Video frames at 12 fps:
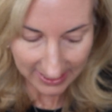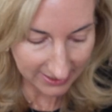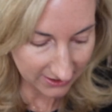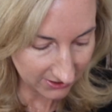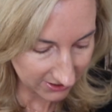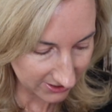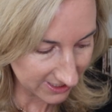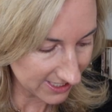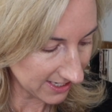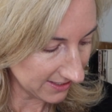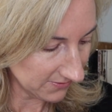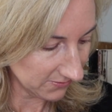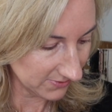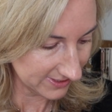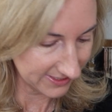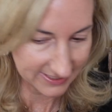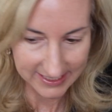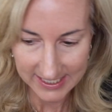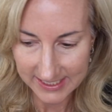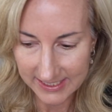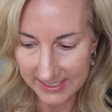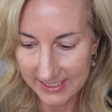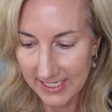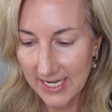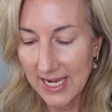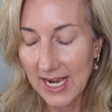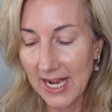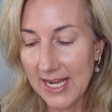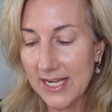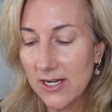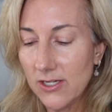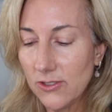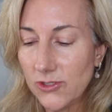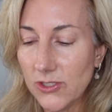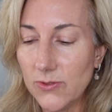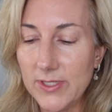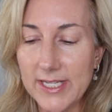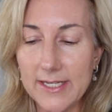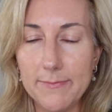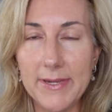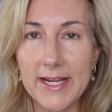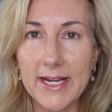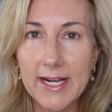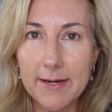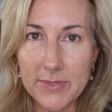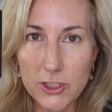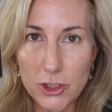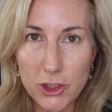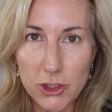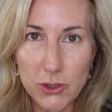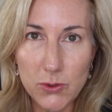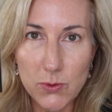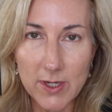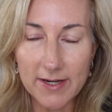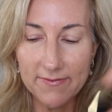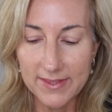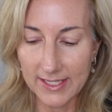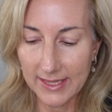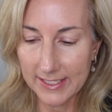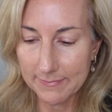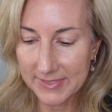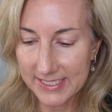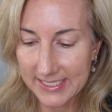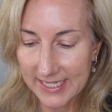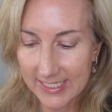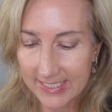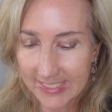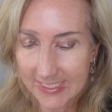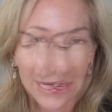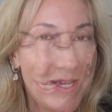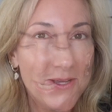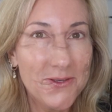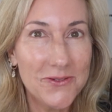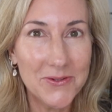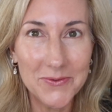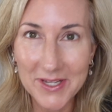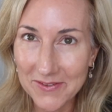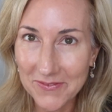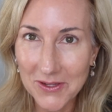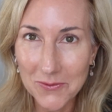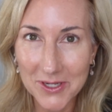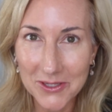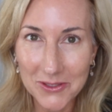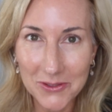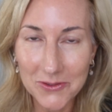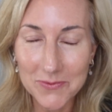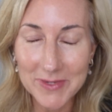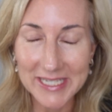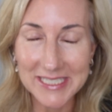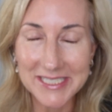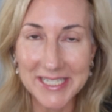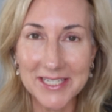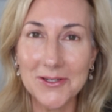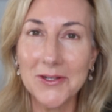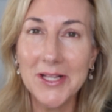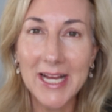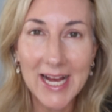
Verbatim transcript: I could not resist. I also did pick up two of the lipsticks. So if you are new to my channel,